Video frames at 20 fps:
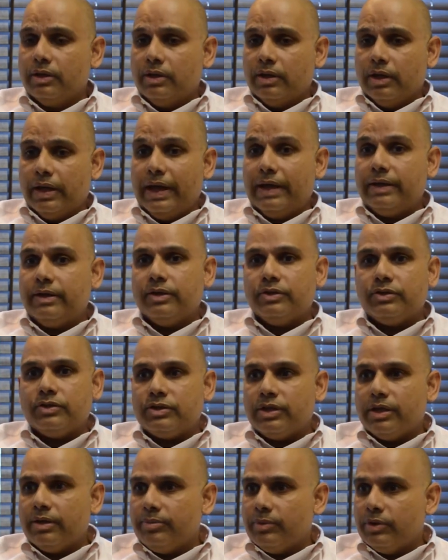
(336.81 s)
and
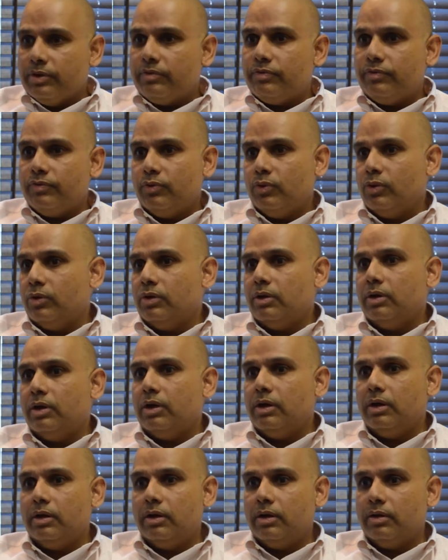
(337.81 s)
entertainment
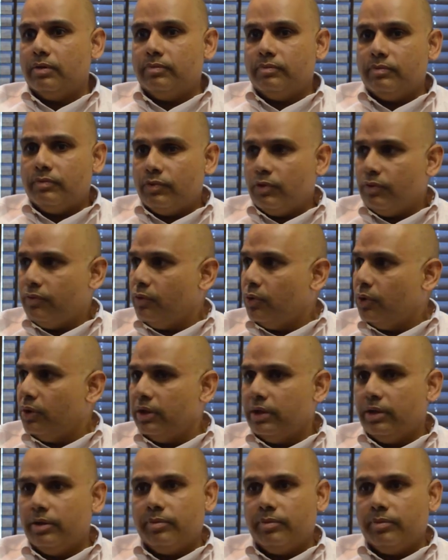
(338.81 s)
for 40